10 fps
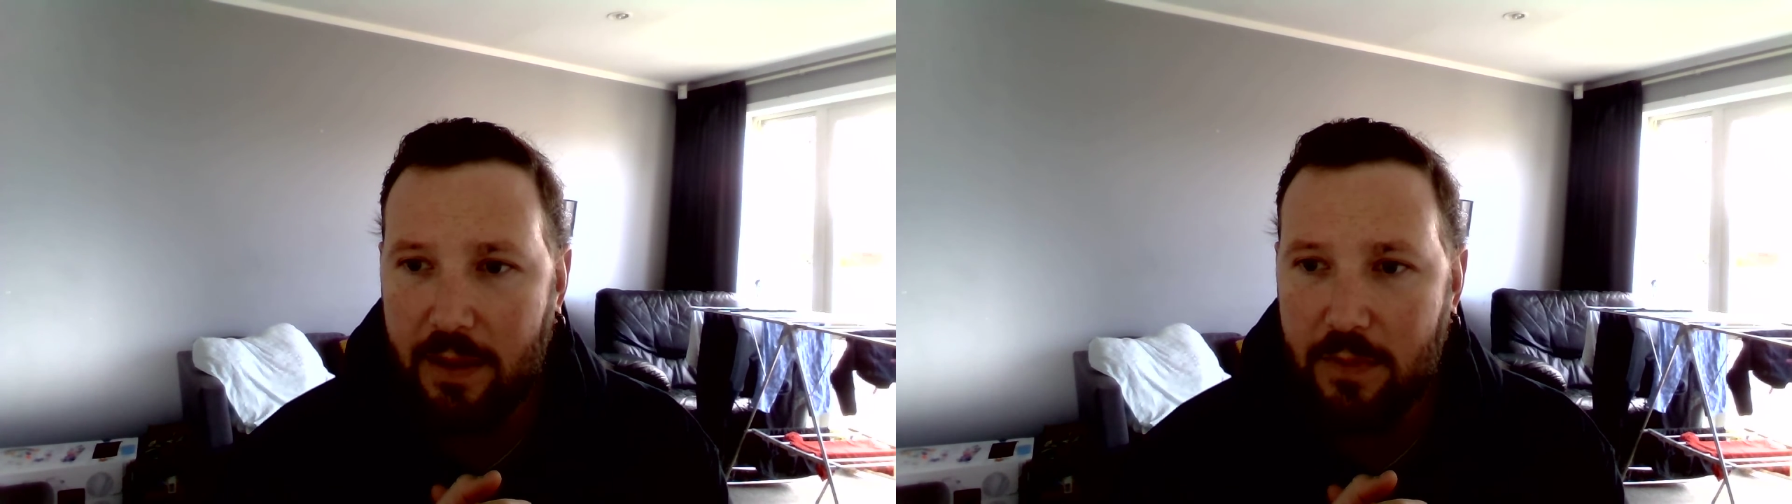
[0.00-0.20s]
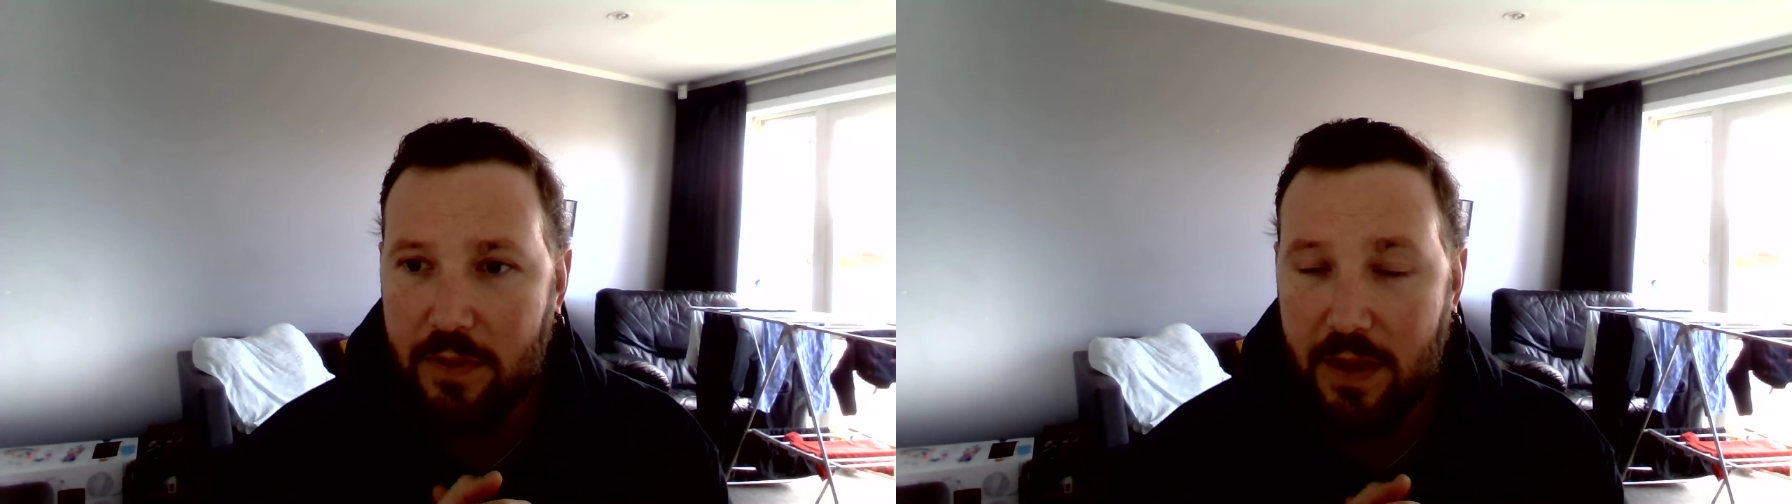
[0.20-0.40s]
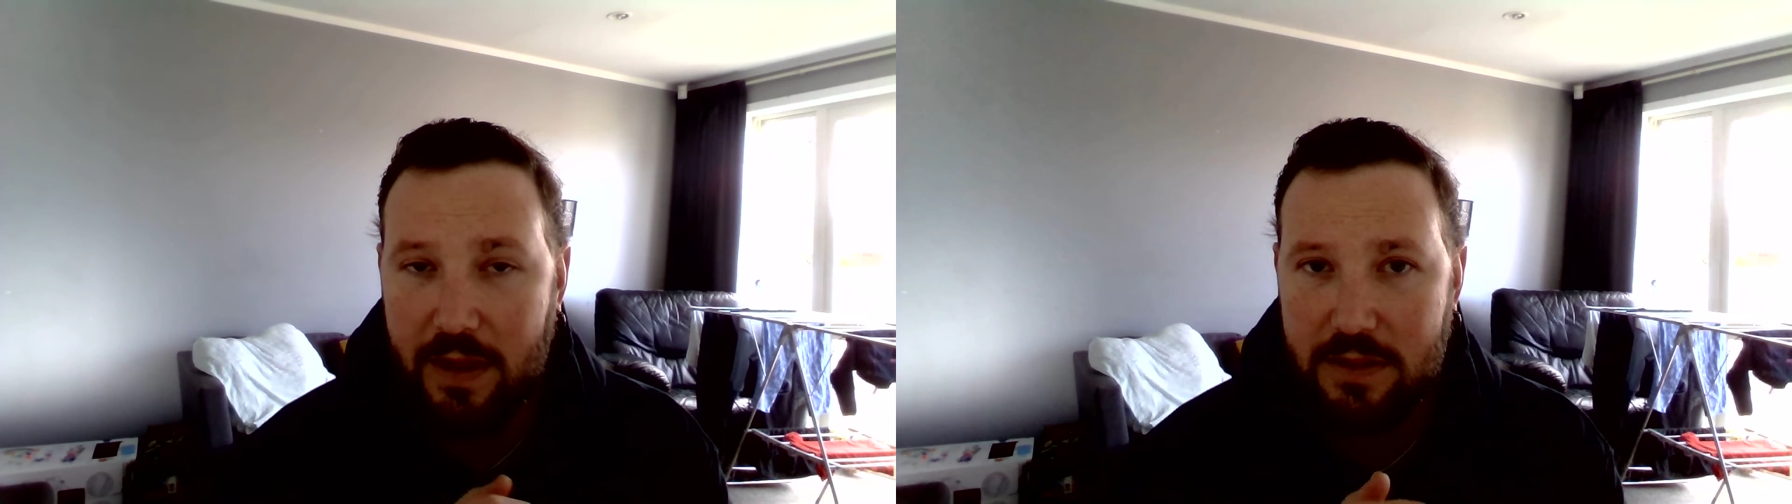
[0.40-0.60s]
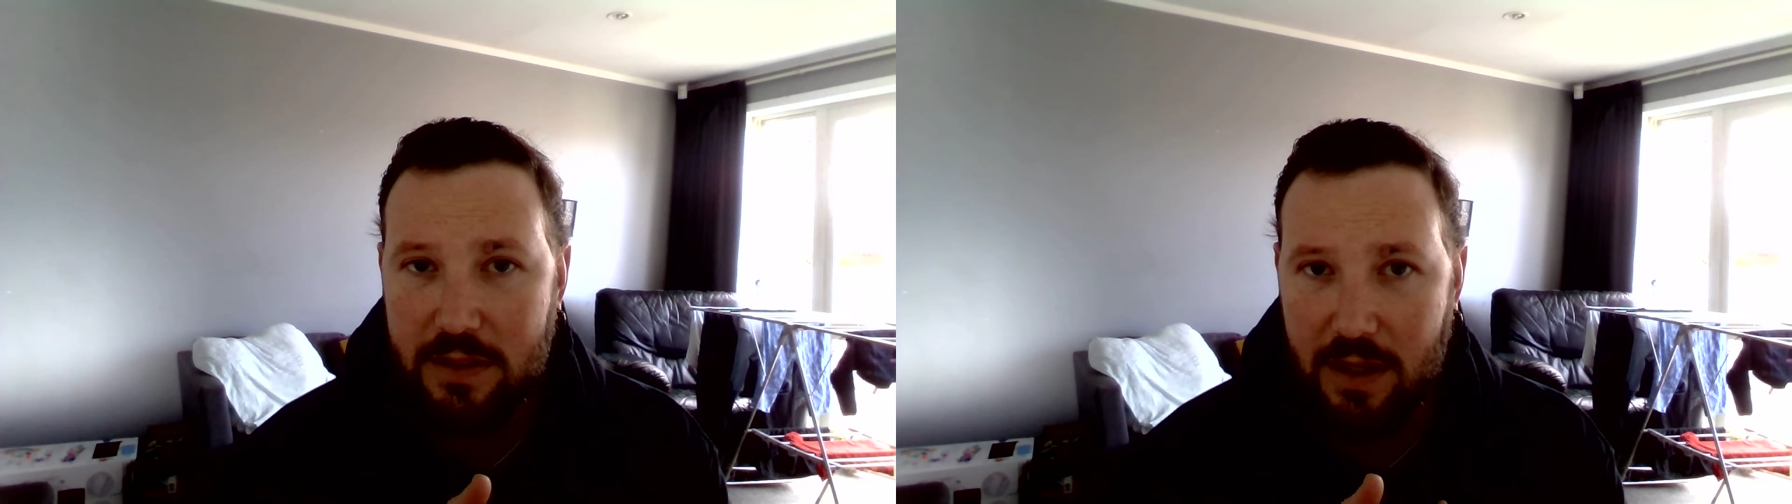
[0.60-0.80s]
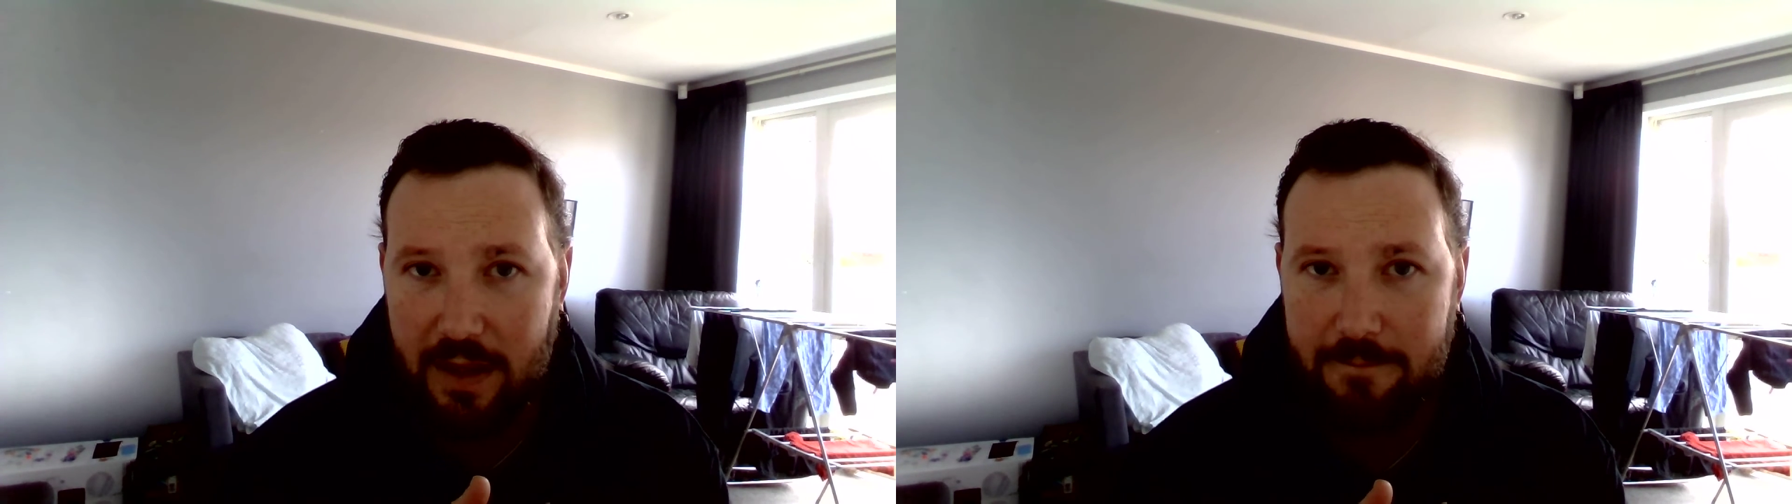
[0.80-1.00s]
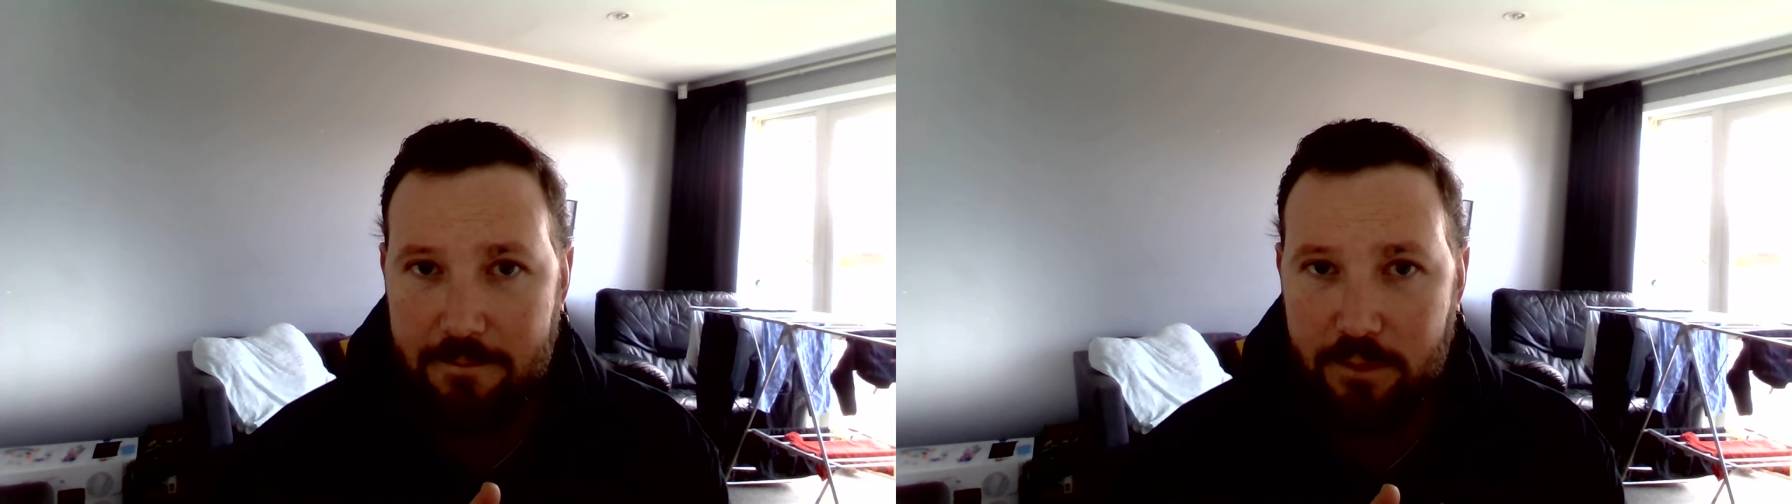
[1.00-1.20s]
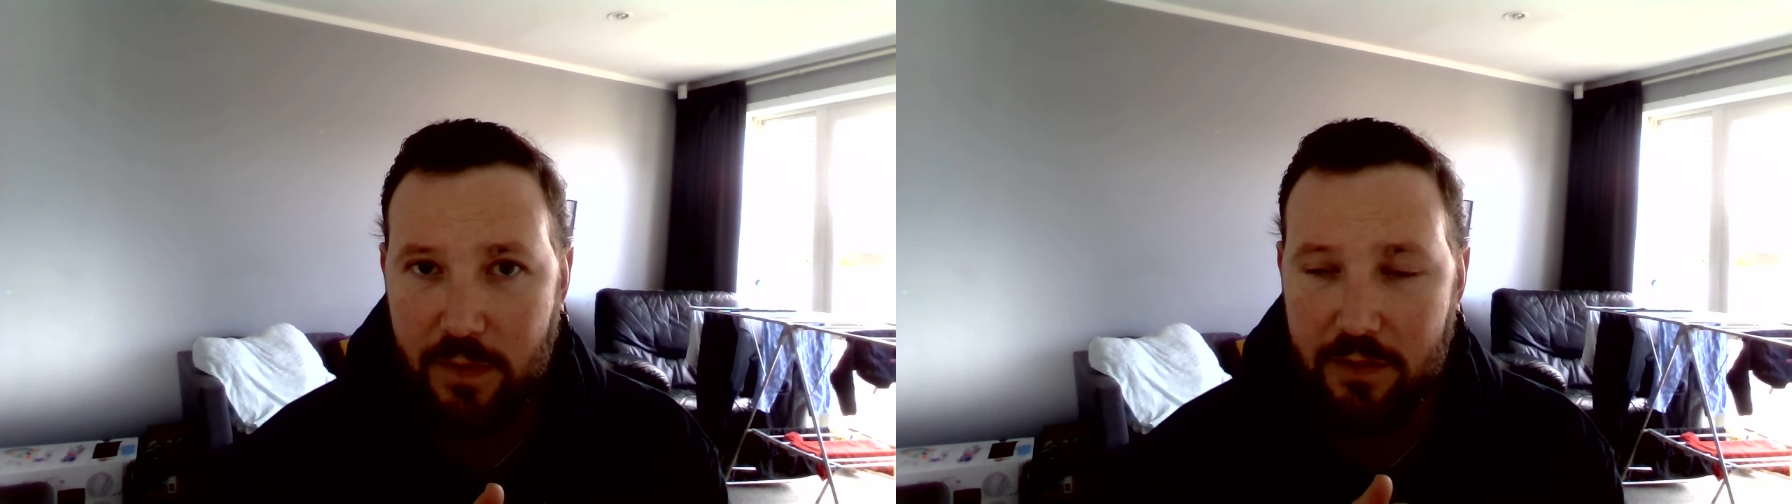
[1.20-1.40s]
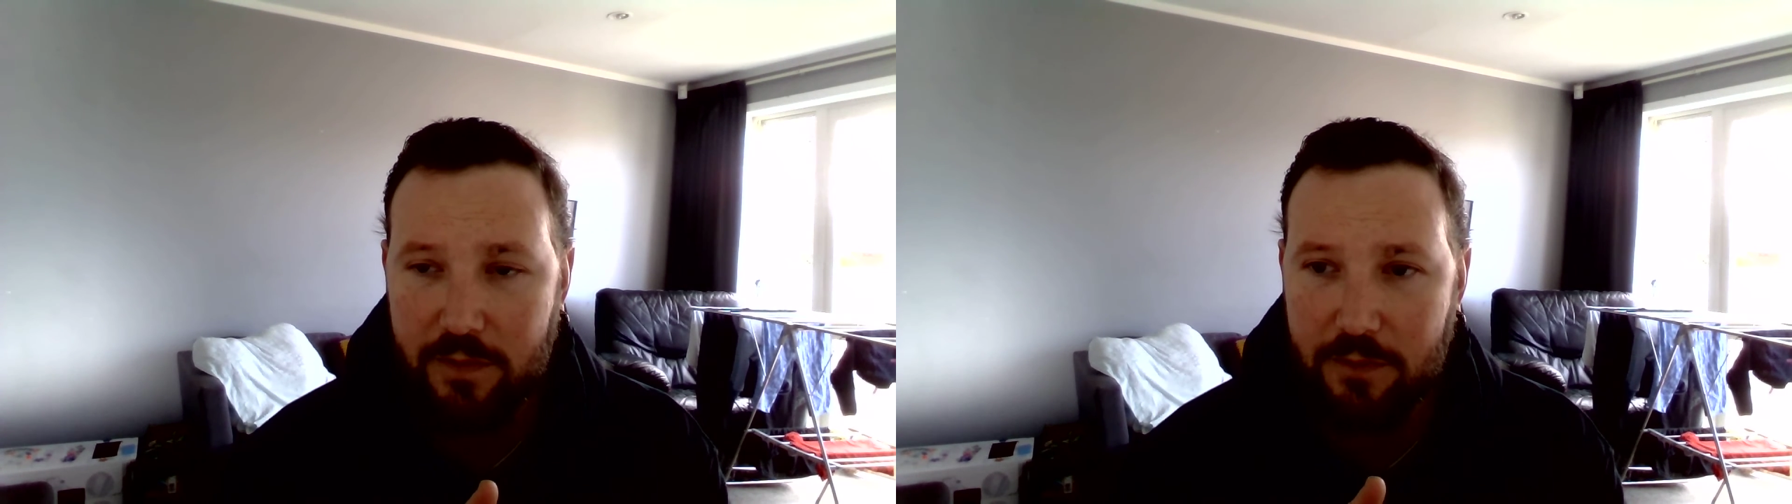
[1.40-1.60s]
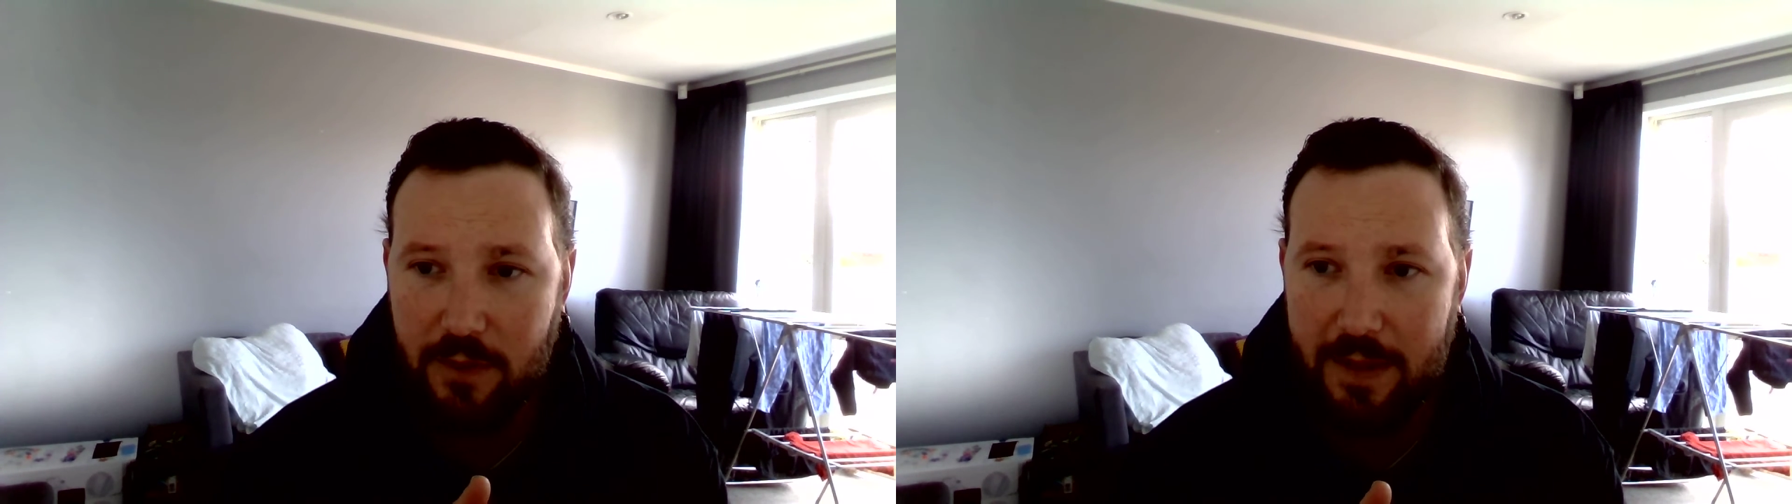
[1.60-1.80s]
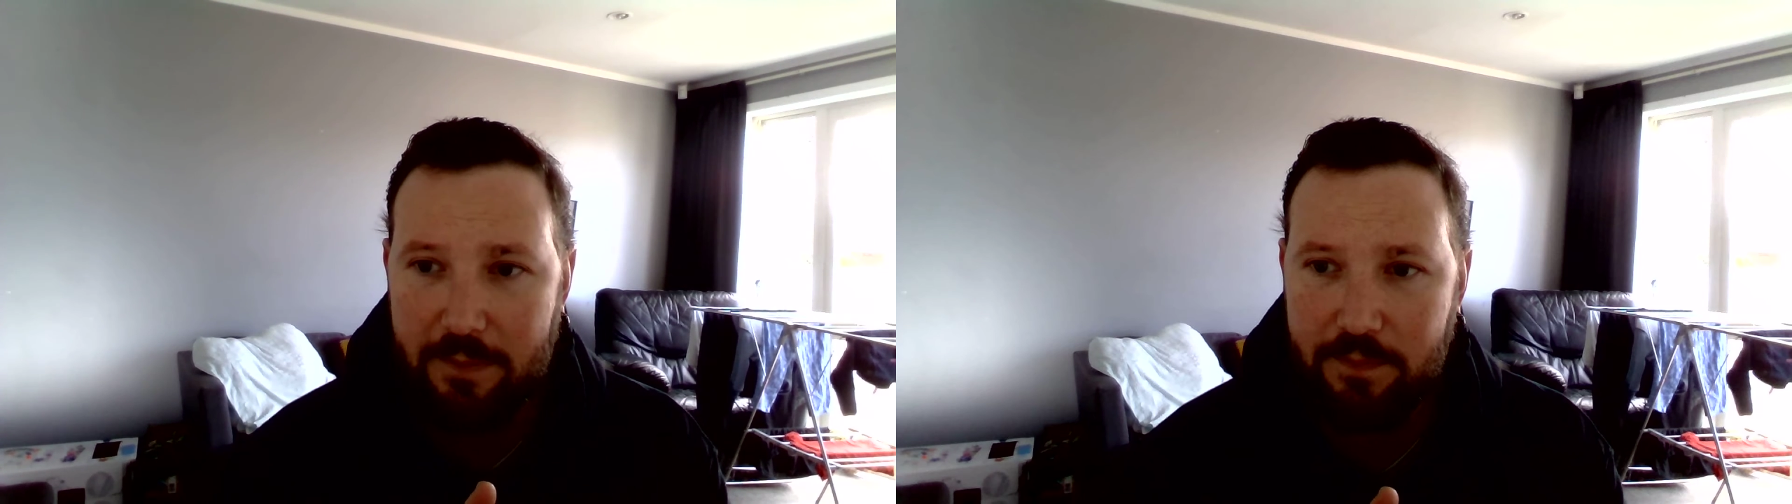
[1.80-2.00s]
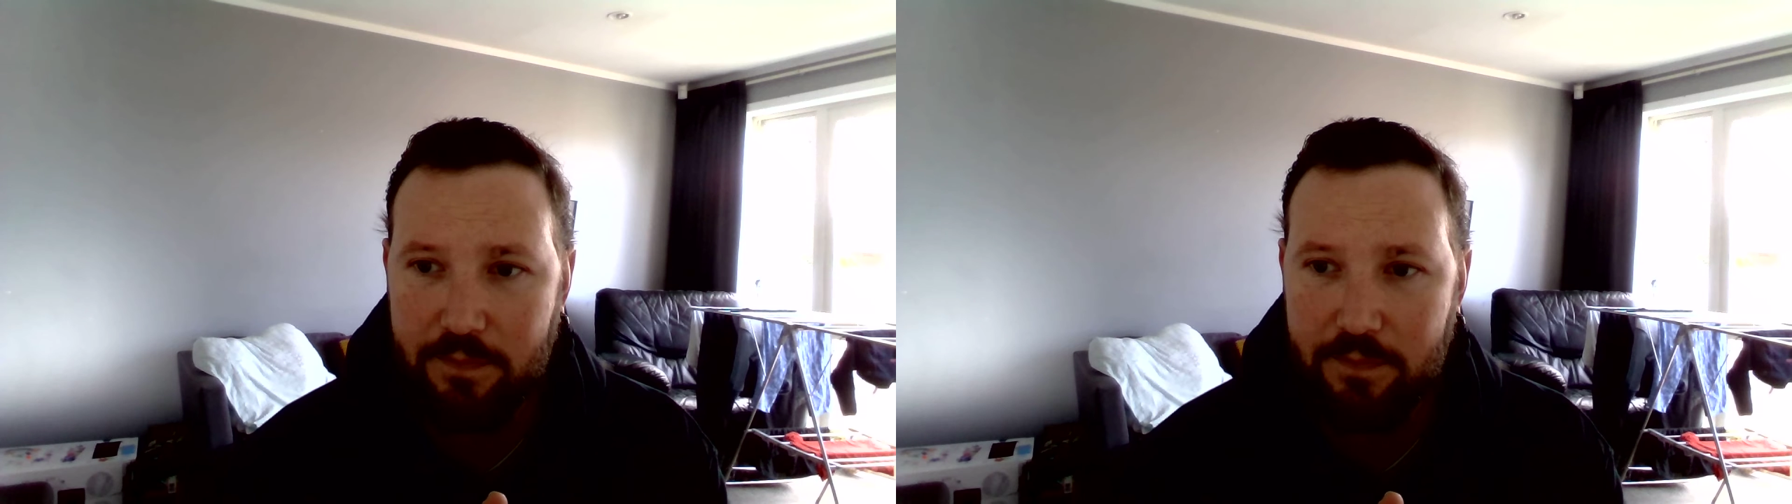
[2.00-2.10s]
The hit die of the frame